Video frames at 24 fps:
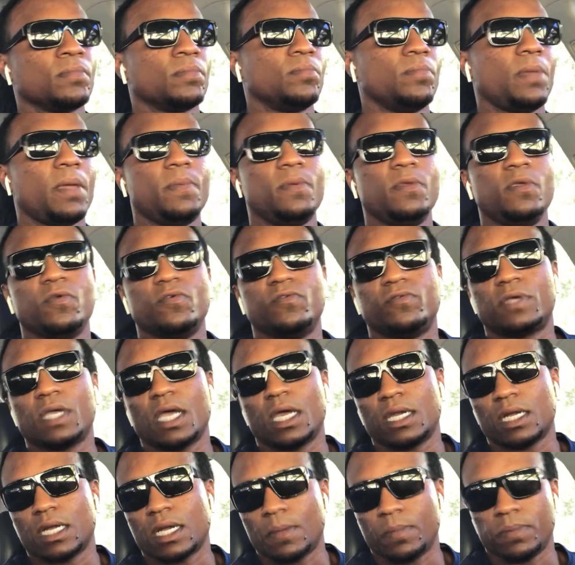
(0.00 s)
Maybe you've
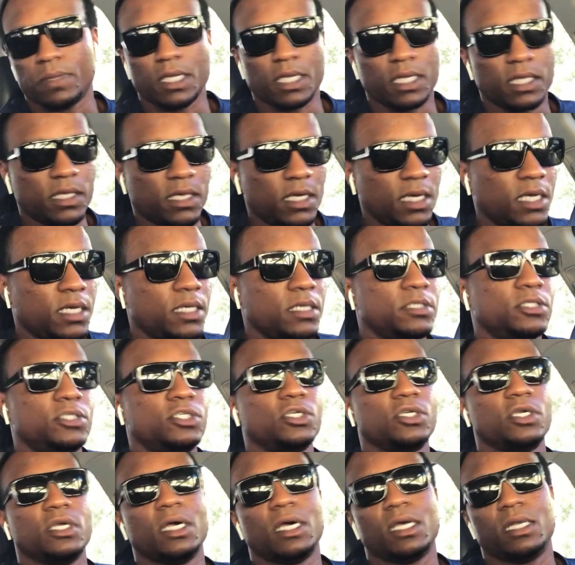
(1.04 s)
got a couple of kids,
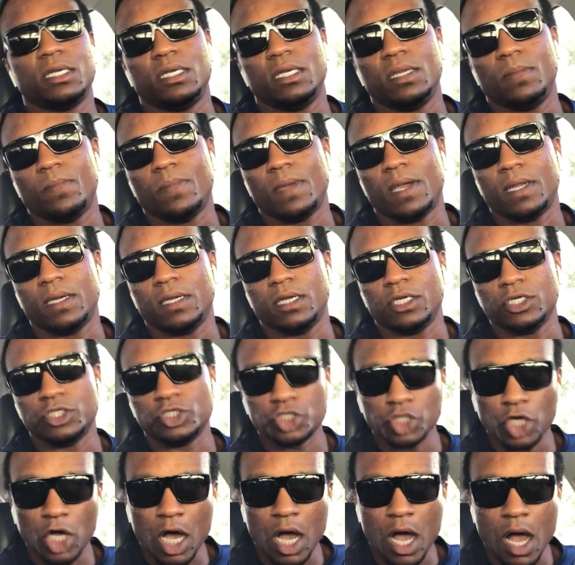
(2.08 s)
you got a demanding
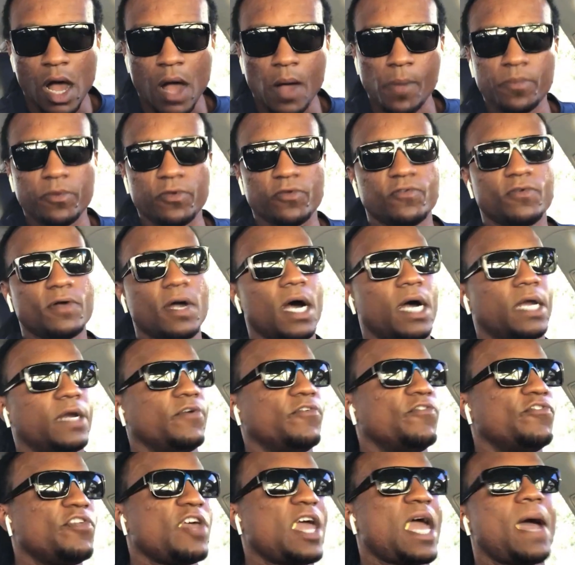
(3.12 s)
job, you've got a
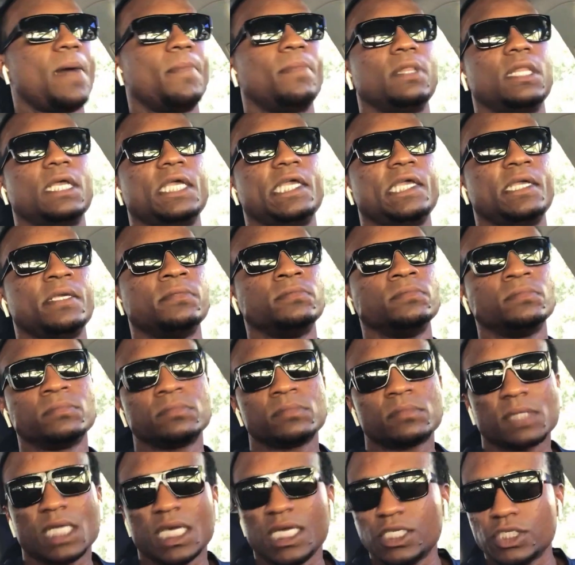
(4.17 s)
family.
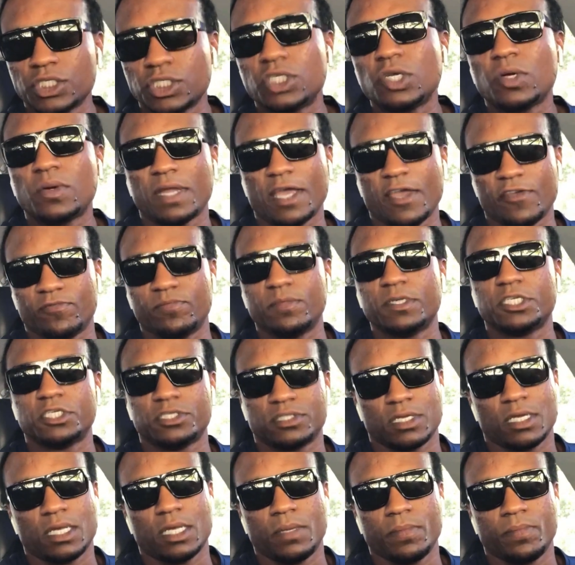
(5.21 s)
You just don't have much
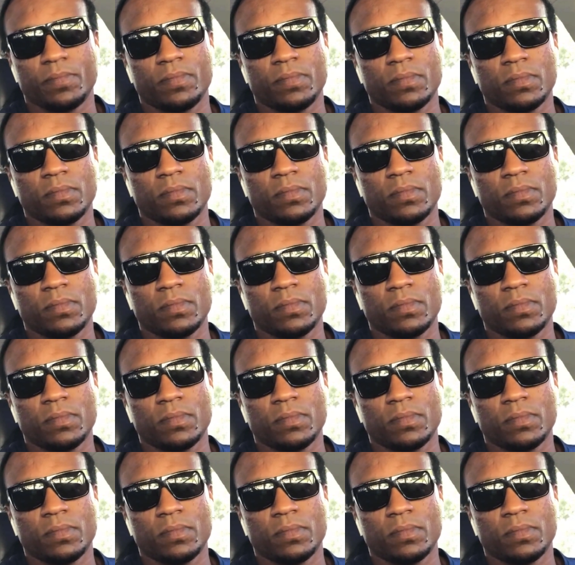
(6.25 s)
time.